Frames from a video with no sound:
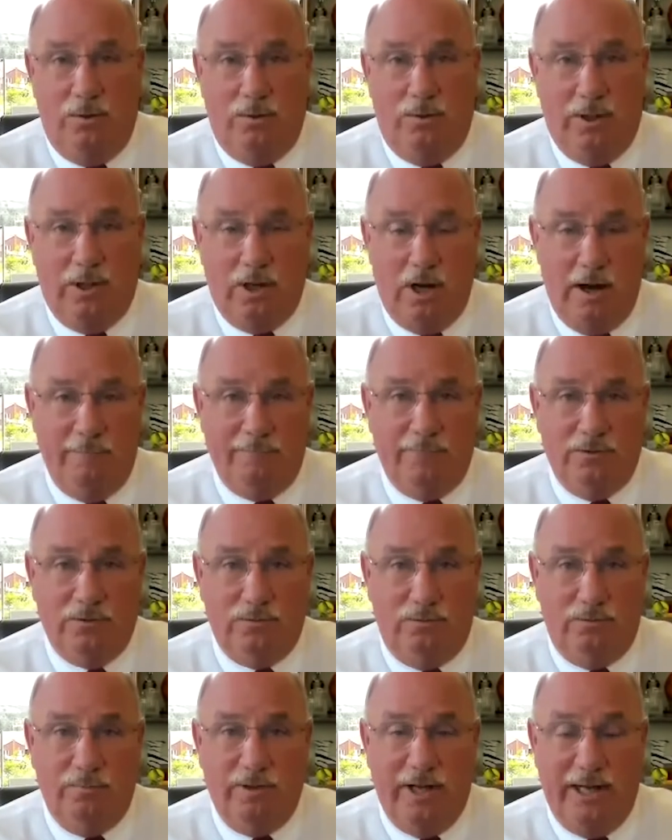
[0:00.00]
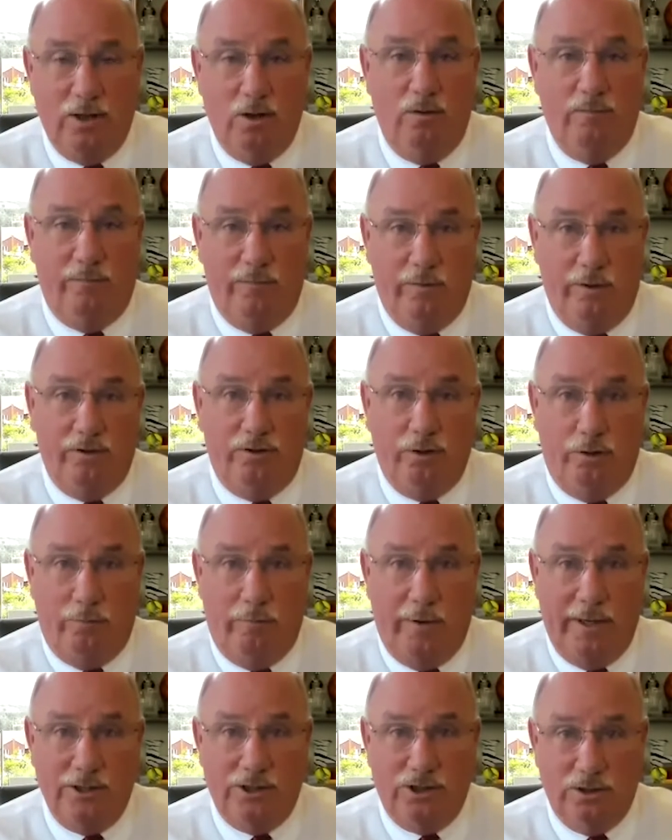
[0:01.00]
conference room, they go for the
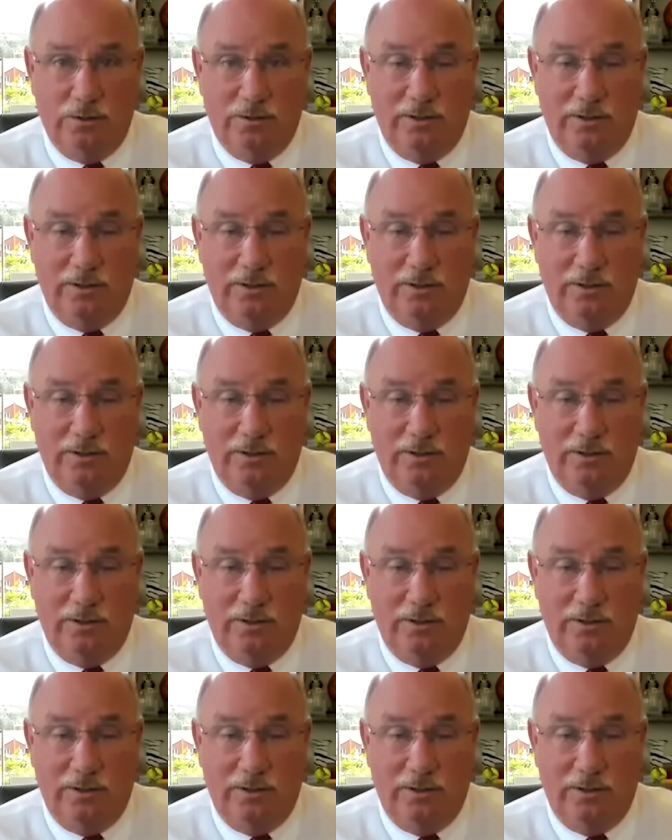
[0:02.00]
duration.